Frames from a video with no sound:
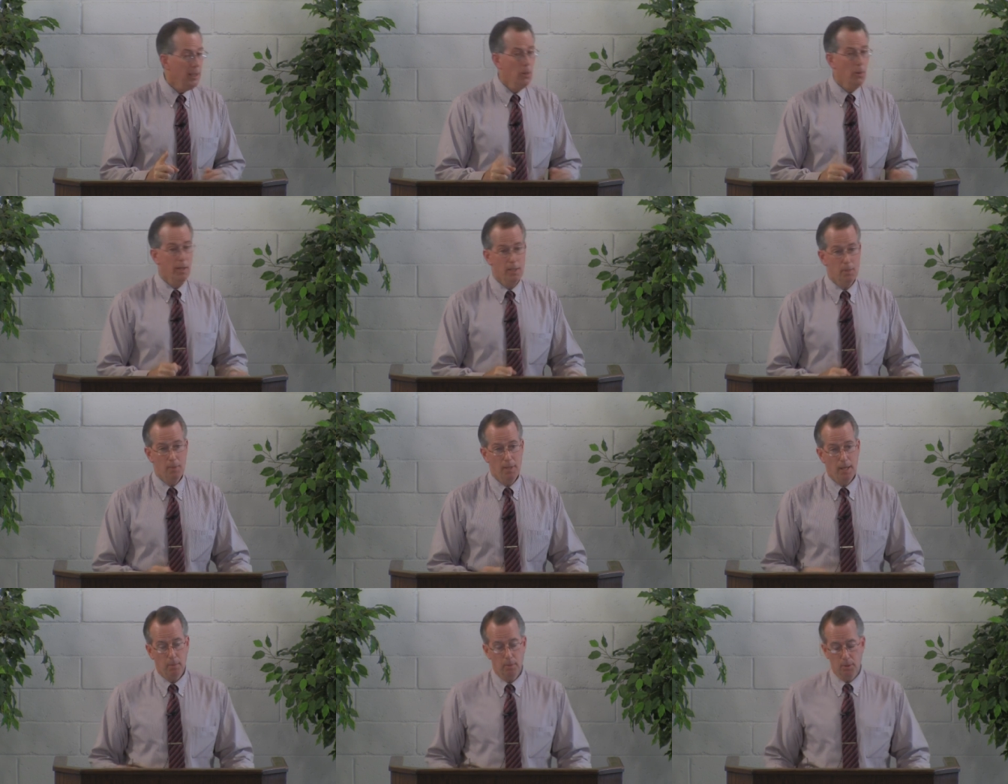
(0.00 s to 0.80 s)
going to be
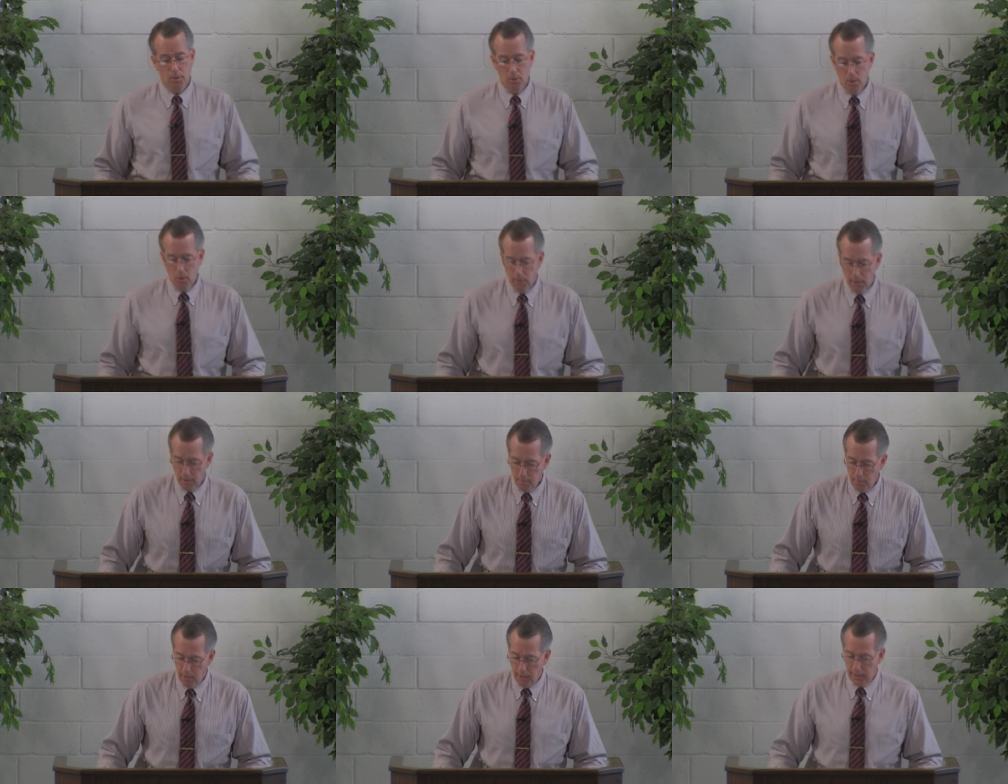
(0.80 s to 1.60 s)
able to do it
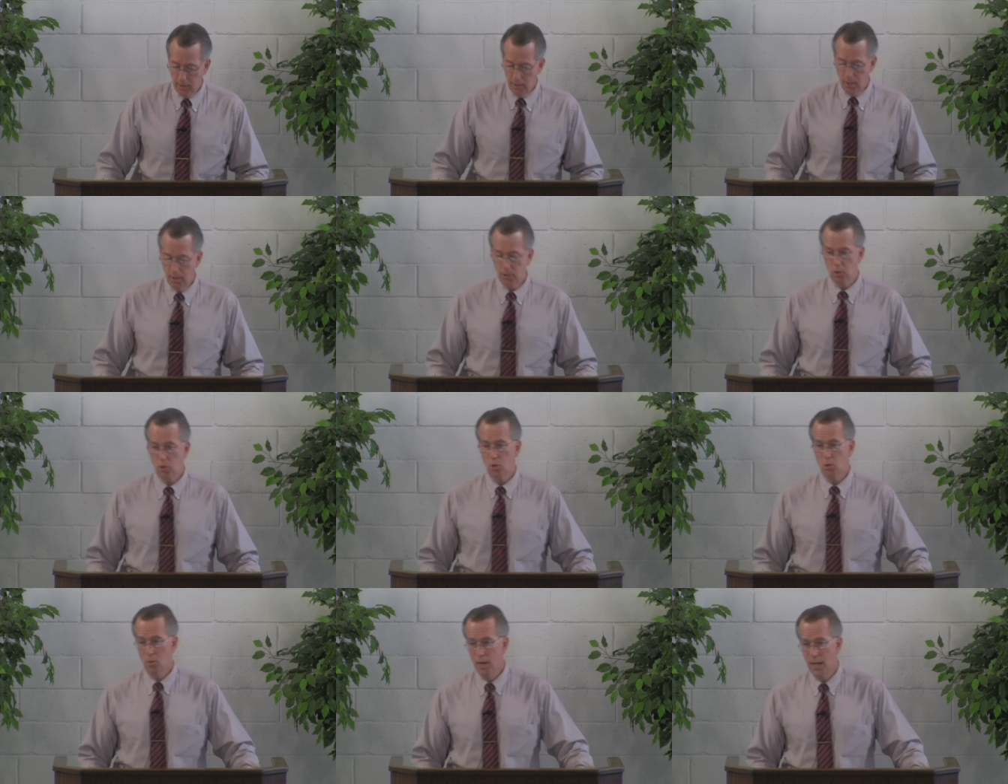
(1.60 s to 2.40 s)
by God's
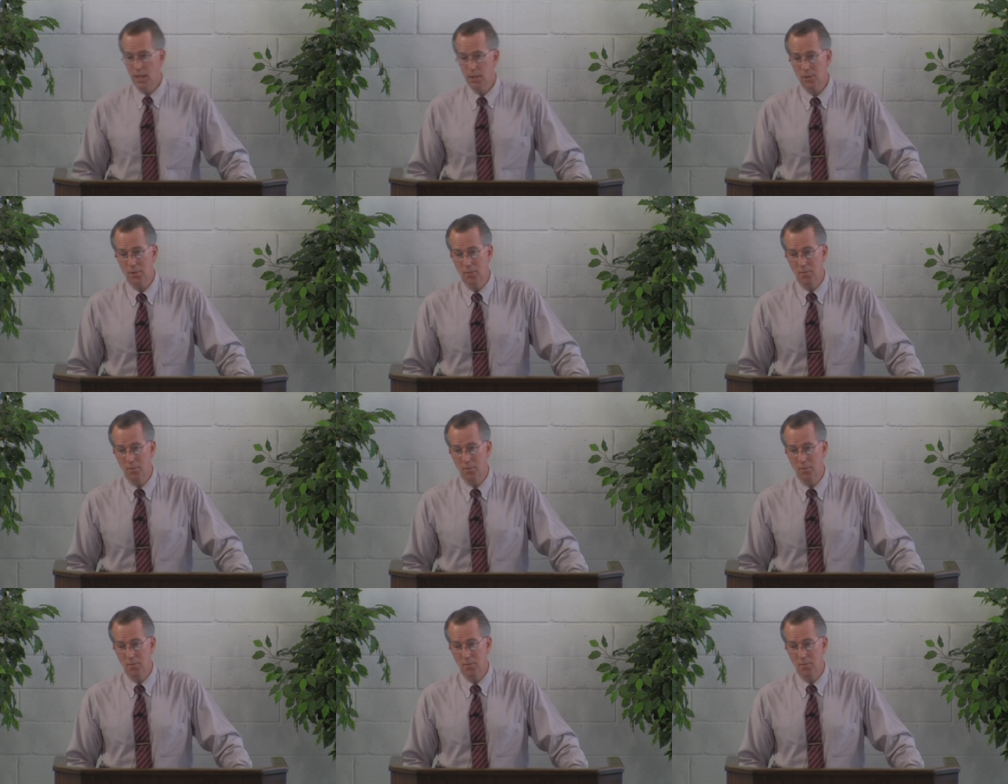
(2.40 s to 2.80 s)
grace,